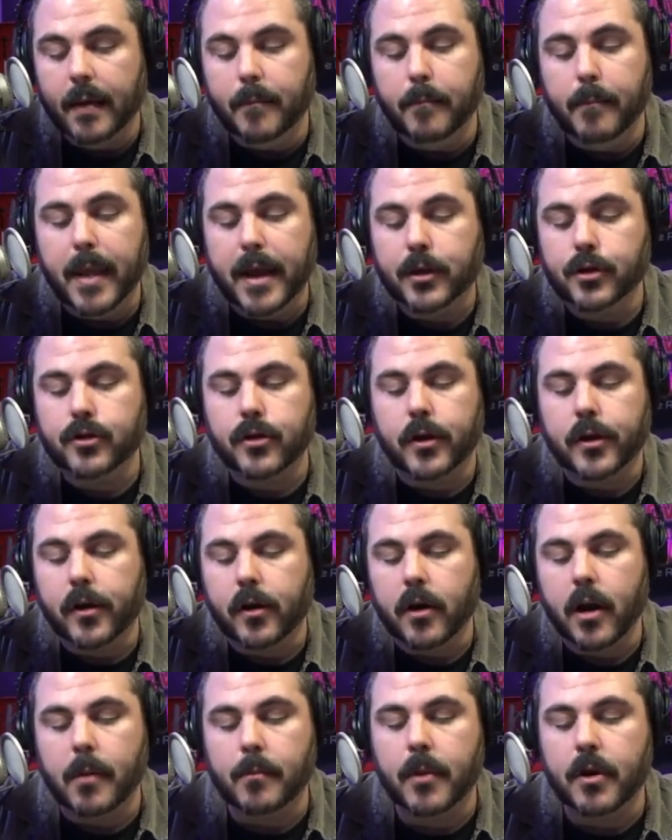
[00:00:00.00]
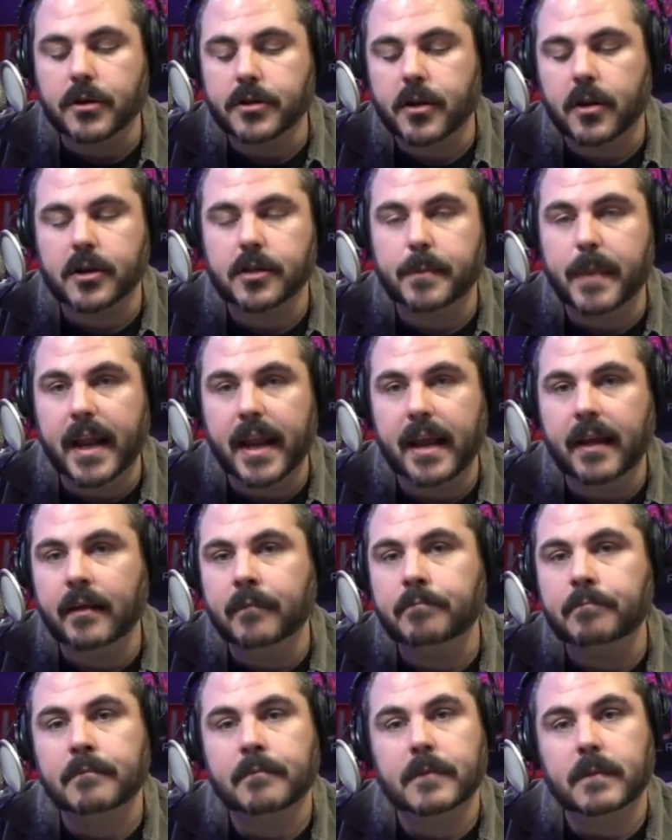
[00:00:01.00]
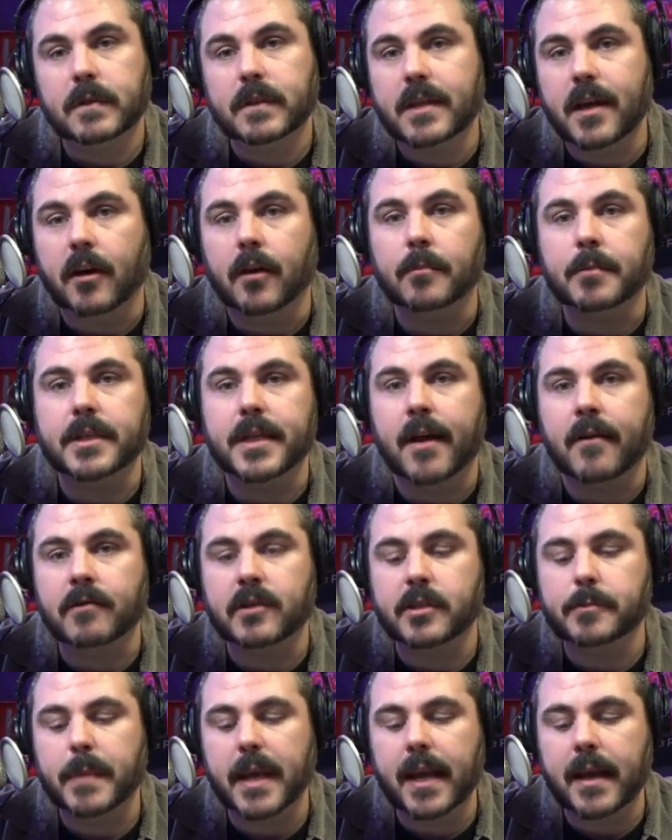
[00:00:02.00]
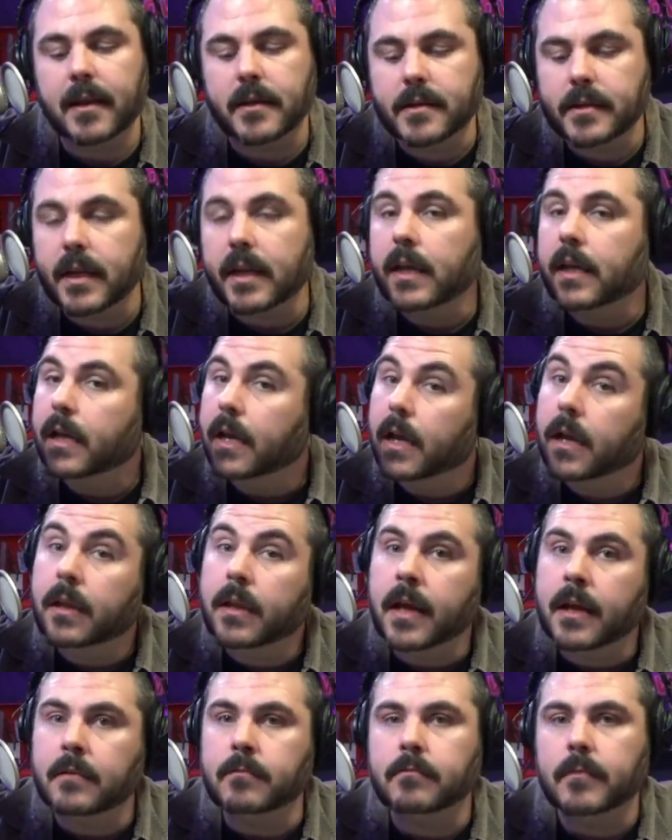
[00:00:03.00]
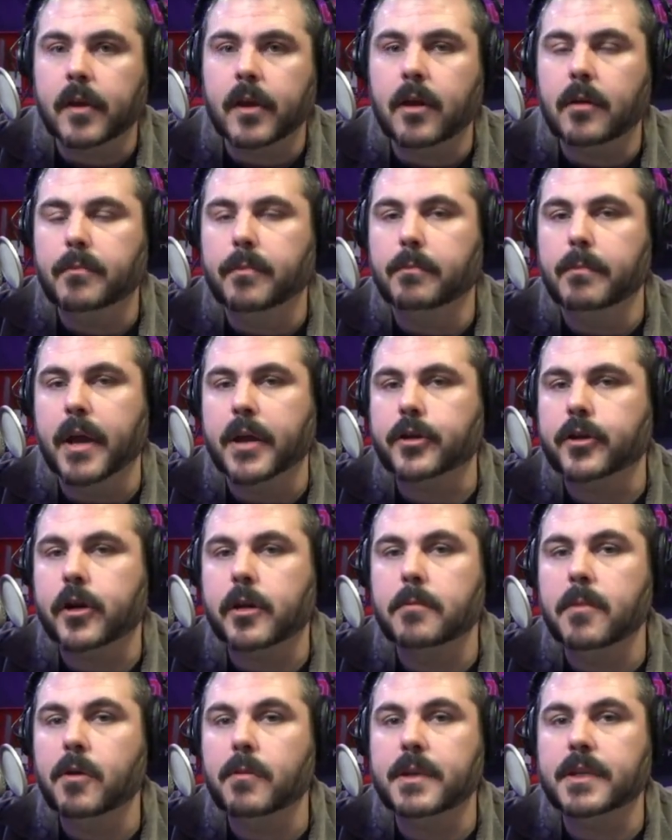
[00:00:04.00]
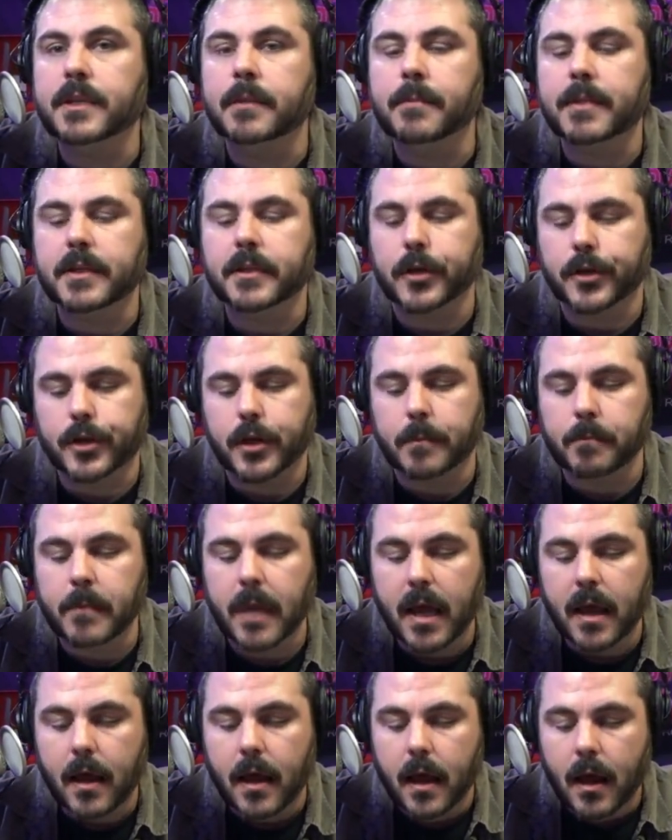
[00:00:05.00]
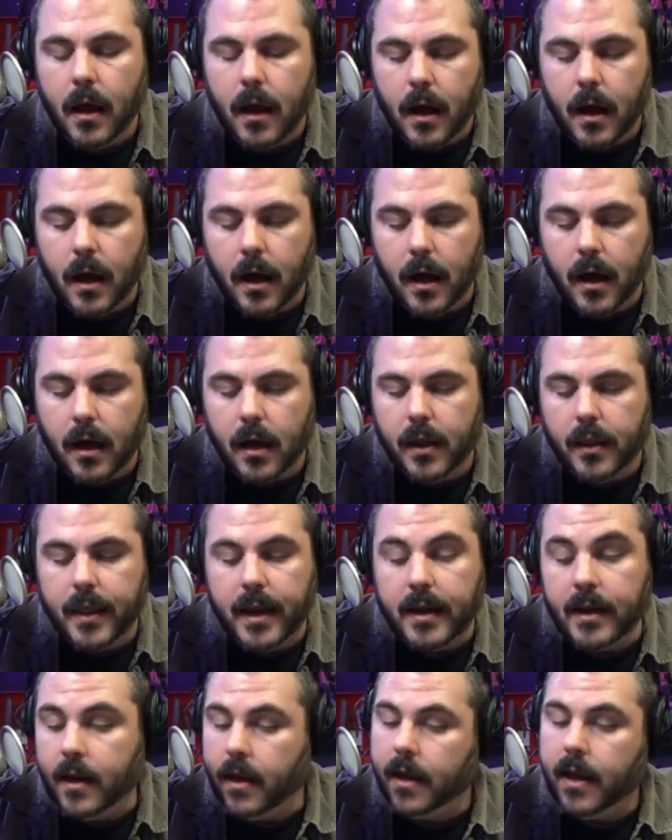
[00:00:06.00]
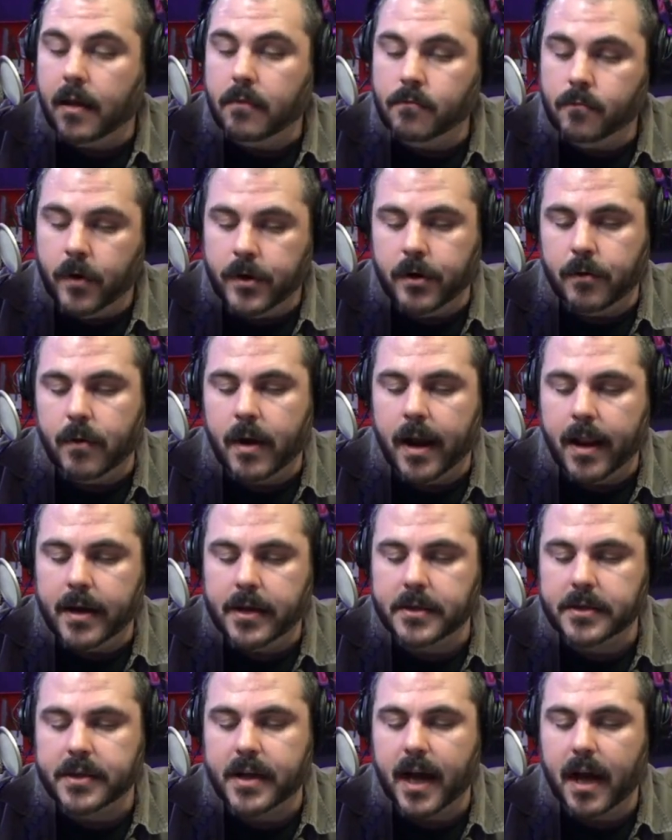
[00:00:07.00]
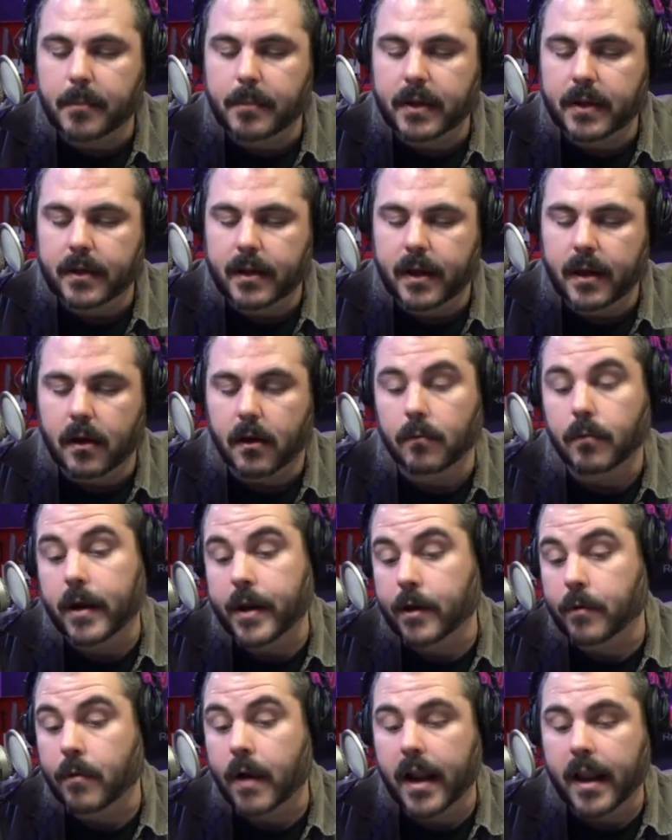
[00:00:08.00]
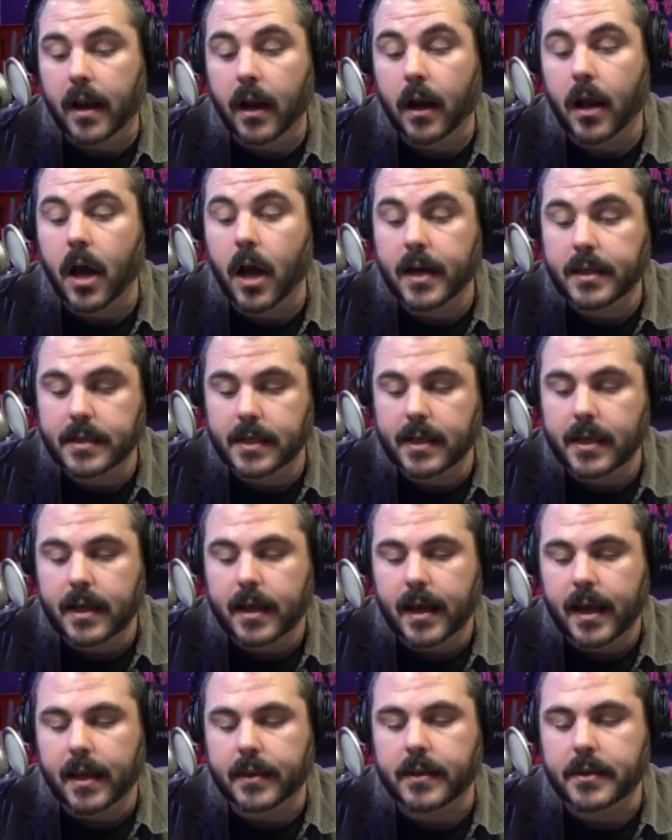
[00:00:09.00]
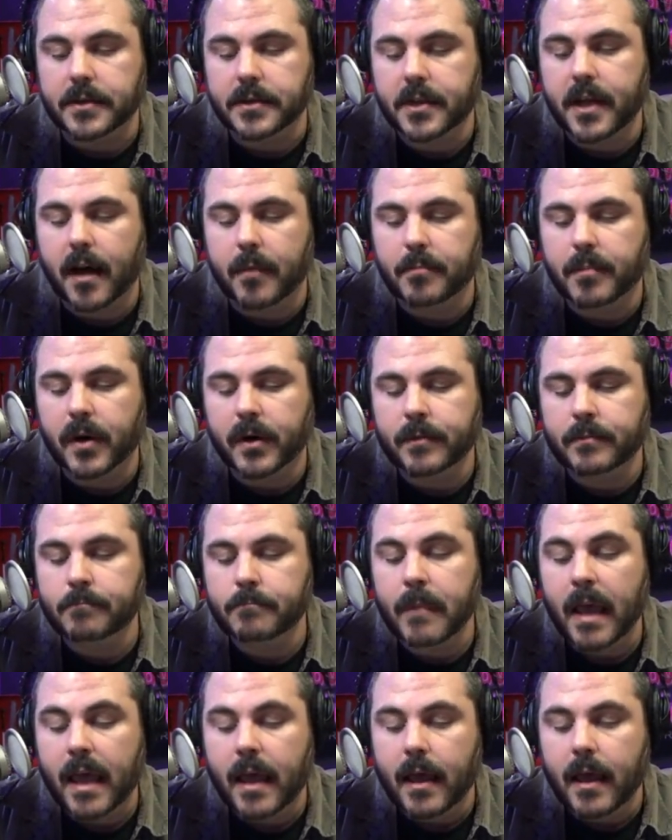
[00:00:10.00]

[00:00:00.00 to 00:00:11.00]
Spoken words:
make sure your numbers are spinning, tell them sound speeds, and then, make sure your boom is in position. Then again, when you're ready to stop, or when you're ready to cut, hit the stop button,